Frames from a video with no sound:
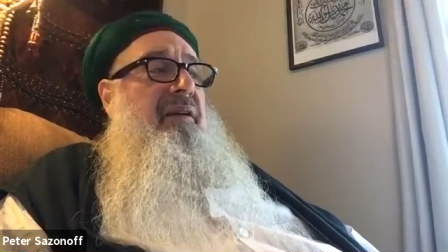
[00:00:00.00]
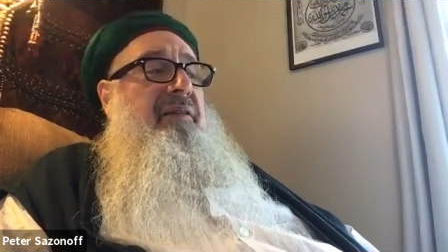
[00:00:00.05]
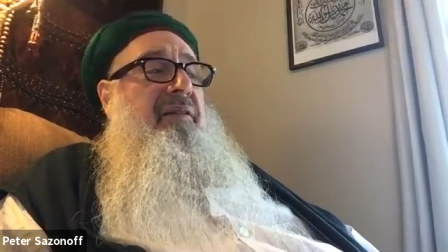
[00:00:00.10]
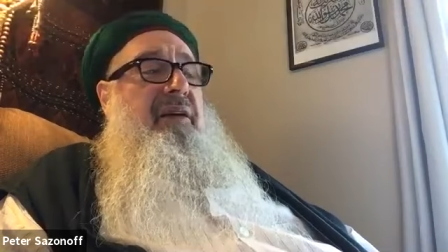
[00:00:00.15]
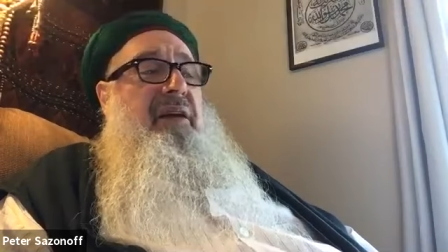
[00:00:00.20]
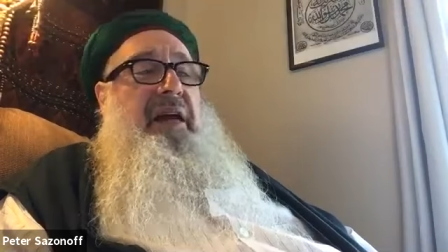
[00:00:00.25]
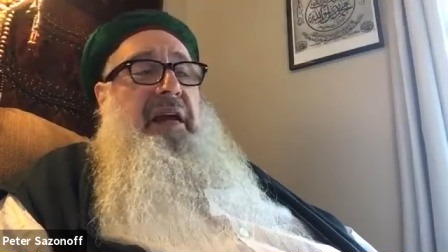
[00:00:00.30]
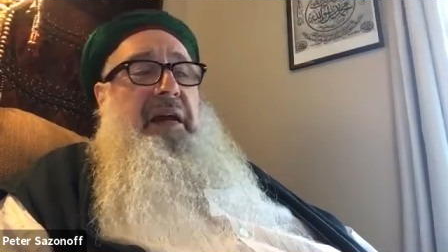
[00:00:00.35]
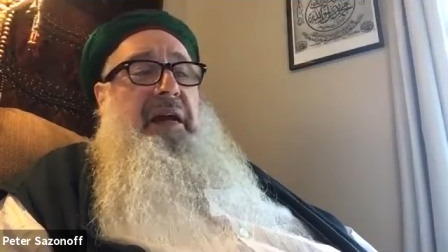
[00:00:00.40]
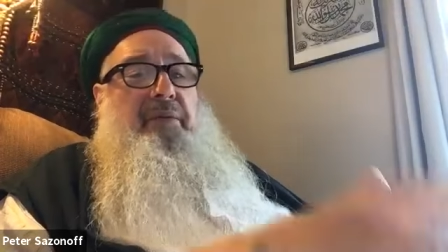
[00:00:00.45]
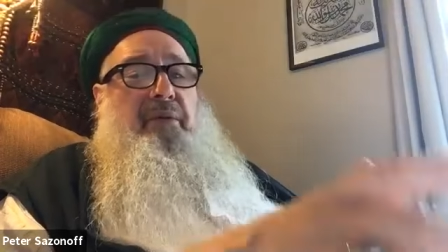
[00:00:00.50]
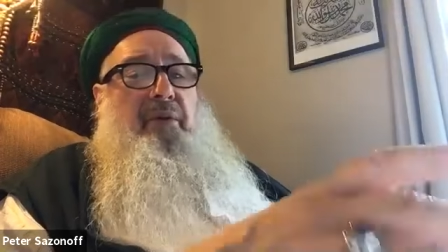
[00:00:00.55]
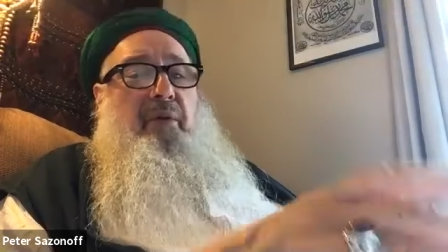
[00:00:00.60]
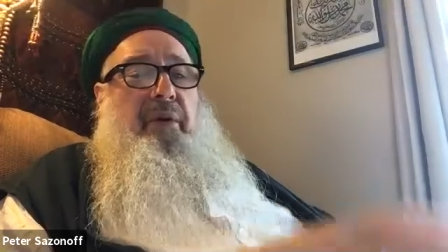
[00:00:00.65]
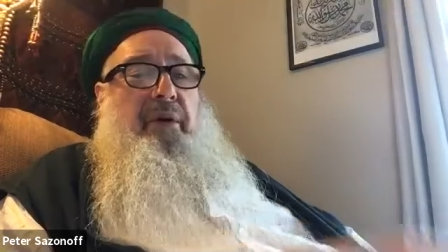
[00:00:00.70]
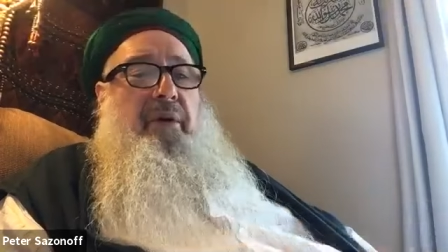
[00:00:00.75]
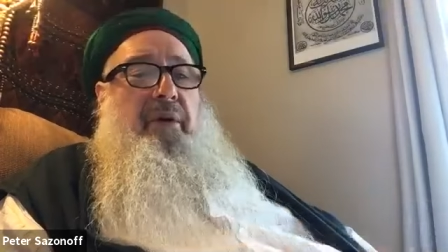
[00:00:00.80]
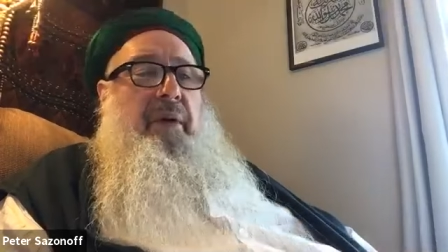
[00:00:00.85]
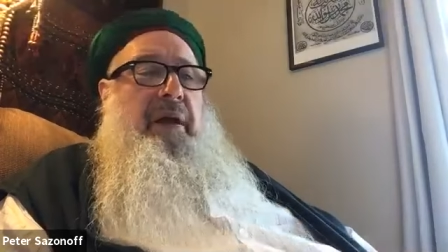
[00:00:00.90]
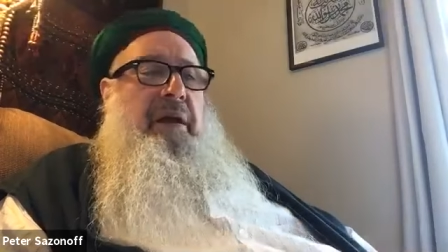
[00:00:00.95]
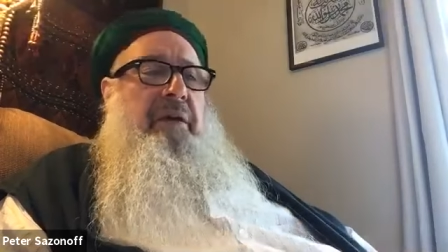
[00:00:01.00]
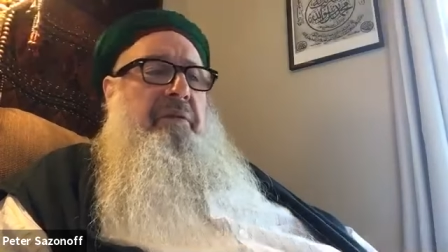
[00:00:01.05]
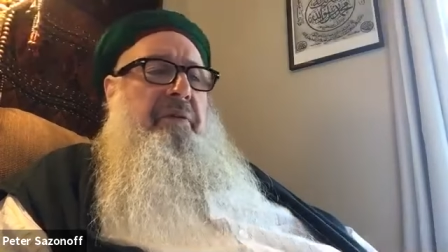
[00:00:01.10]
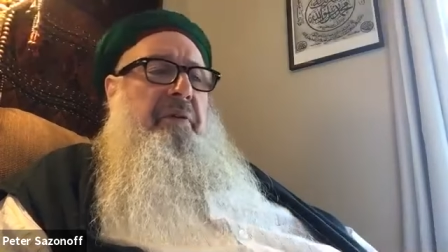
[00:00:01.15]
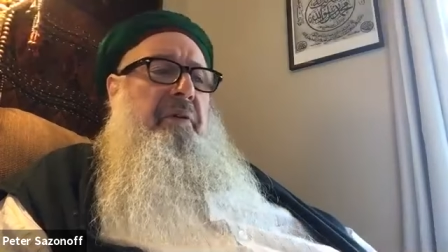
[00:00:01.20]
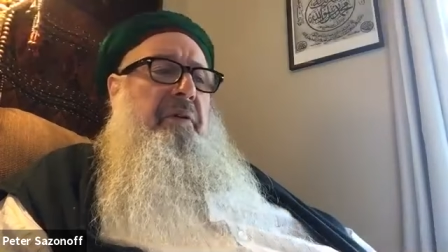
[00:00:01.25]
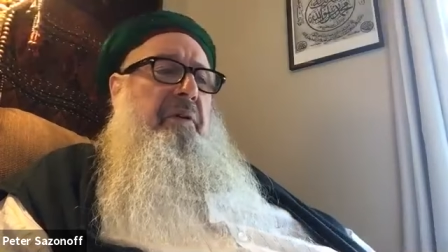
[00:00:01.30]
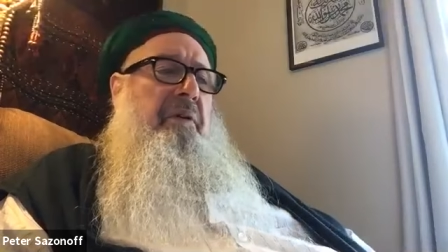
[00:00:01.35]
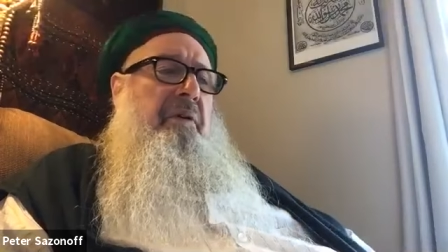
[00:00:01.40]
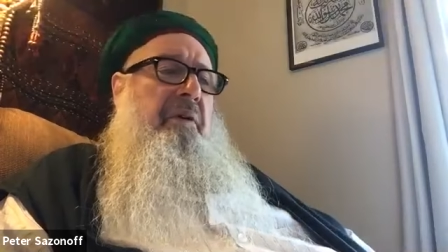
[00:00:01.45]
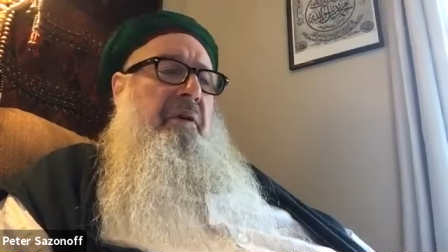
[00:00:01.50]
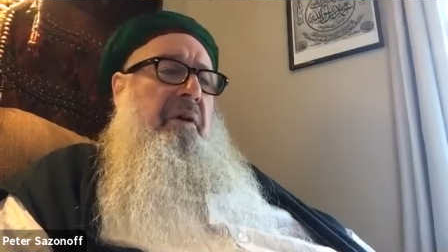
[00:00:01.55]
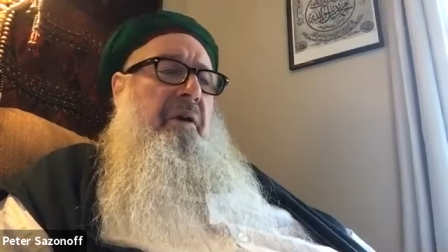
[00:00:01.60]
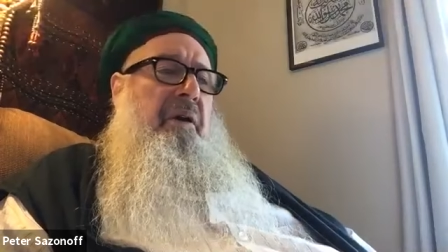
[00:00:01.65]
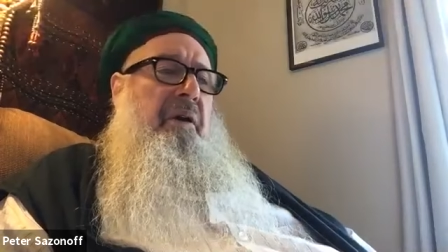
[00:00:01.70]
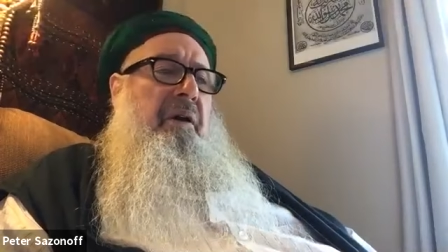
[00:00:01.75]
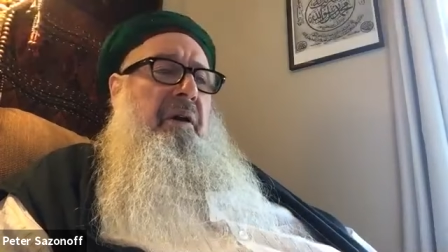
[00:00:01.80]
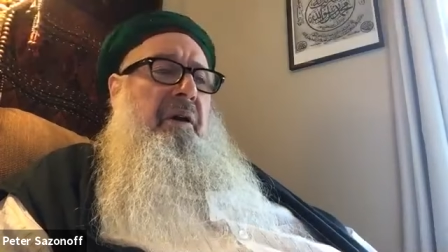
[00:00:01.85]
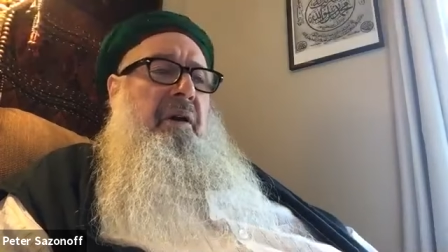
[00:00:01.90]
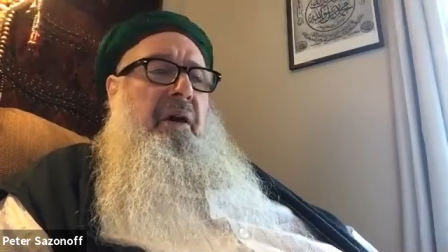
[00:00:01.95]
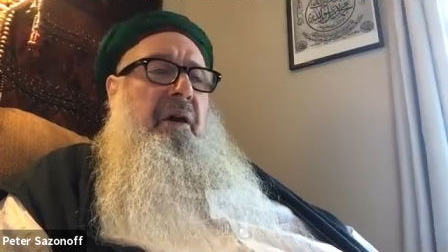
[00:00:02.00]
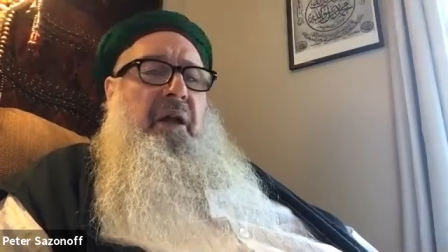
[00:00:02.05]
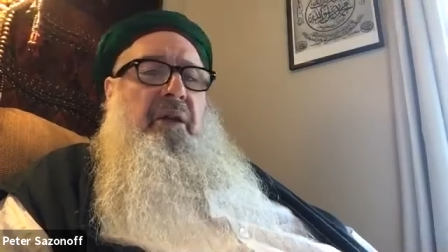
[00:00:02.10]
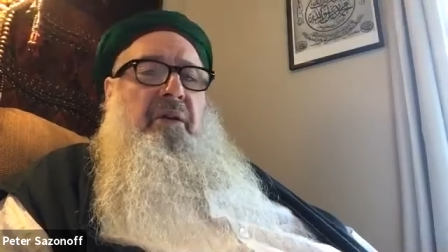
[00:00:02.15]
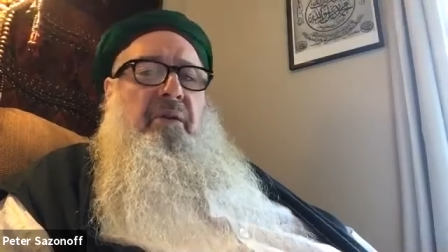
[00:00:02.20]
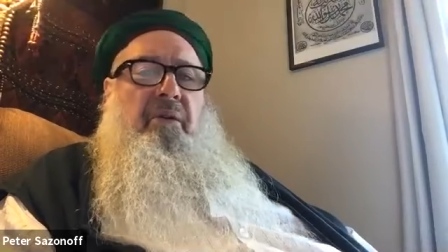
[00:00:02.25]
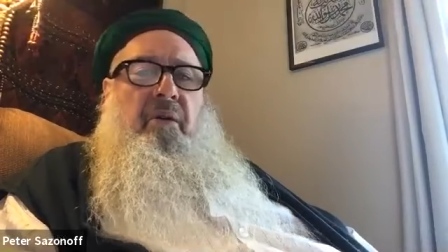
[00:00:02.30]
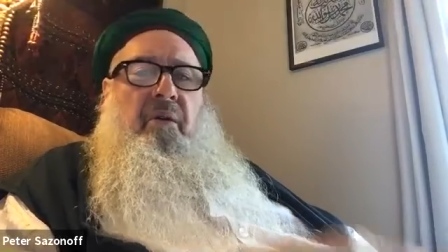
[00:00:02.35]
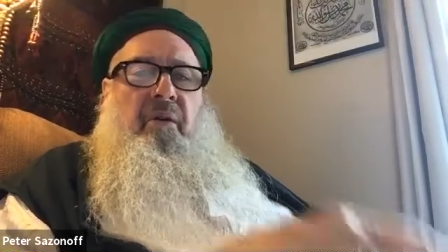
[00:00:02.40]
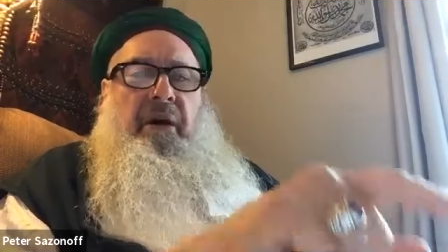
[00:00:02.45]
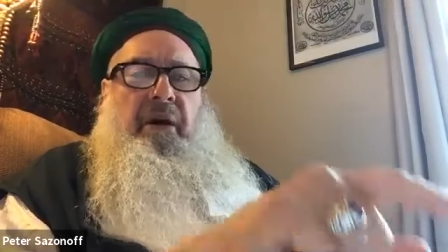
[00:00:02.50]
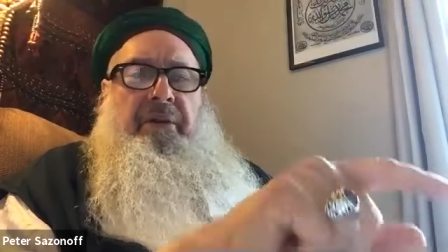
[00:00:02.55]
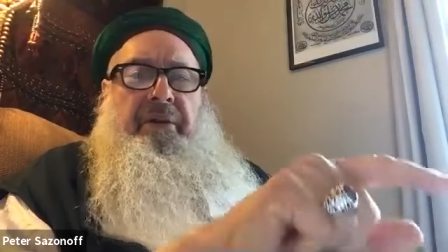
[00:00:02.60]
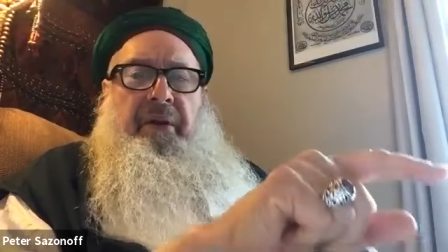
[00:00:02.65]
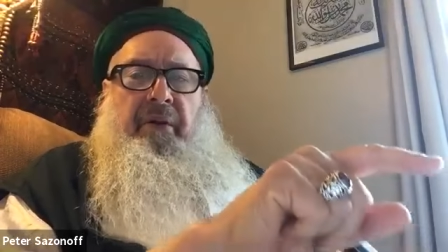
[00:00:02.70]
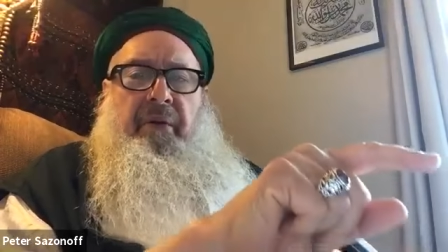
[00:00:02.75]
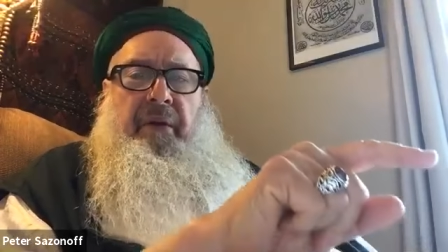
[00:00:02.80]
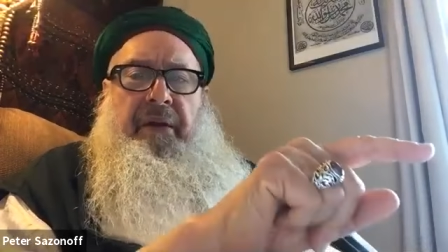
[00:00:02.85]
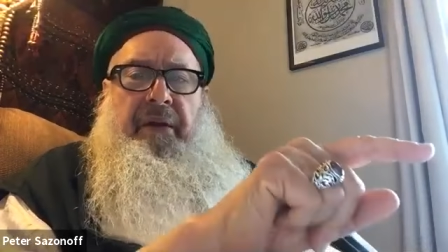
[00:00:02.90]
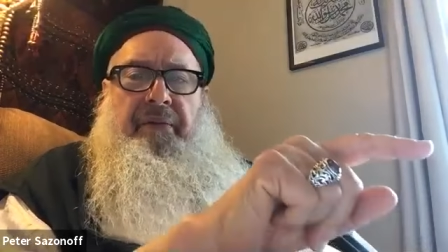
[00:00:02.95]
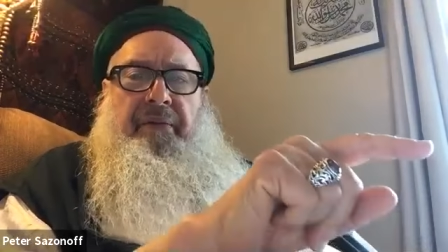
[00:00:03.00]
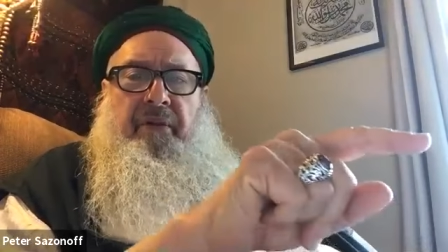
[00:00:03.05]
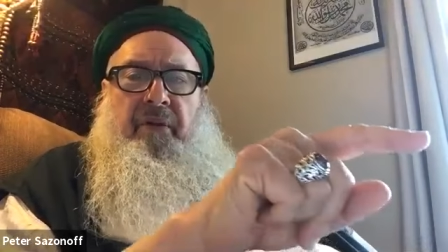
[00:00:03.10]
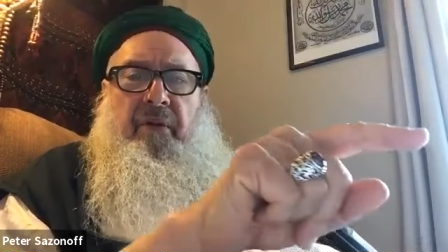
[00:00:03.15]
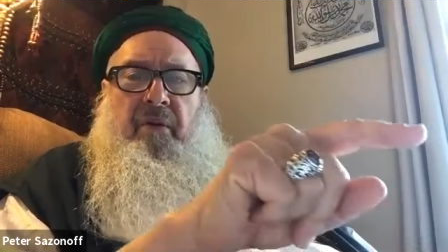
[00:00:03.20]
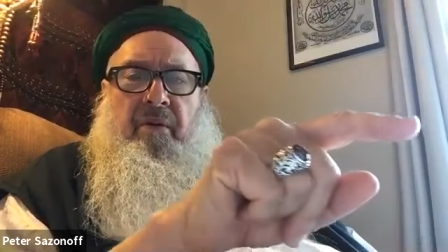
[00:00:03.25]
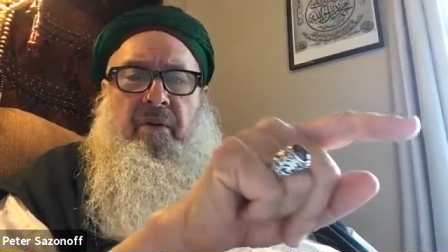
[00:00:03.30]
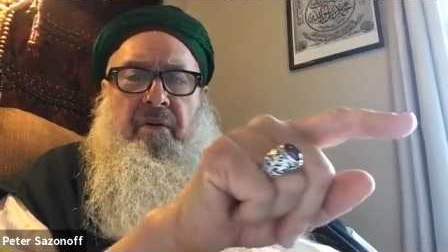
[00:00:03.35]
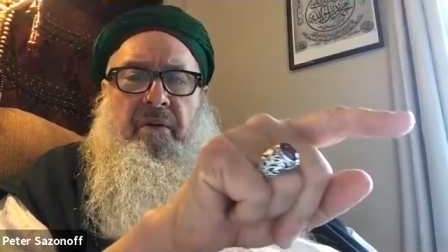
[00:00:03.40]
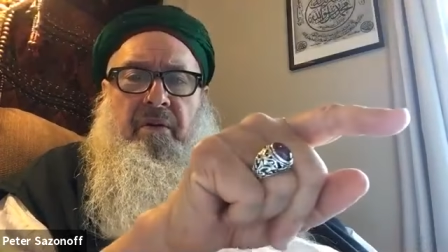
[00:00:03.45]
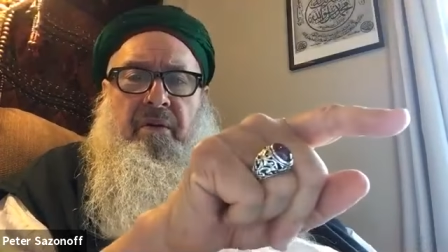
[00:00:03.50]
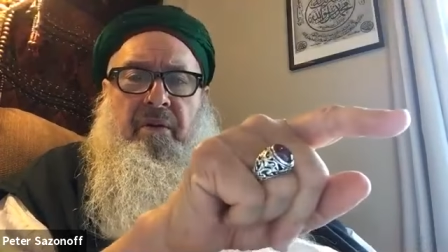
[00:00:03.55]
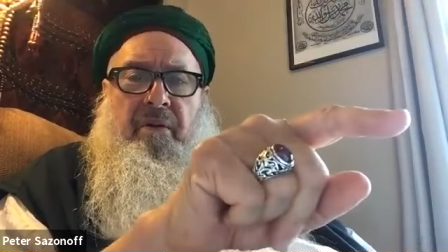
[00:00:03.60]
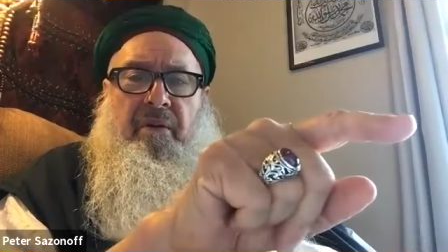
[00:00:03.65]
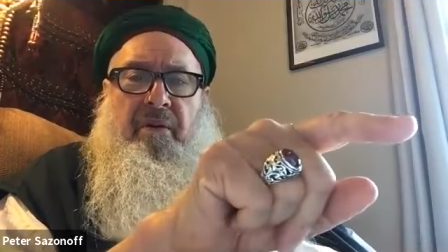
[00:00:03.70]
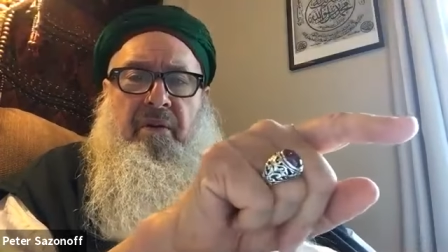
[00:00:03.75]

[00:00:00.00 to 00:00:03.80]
They came to a grave, and you know, on the gravestone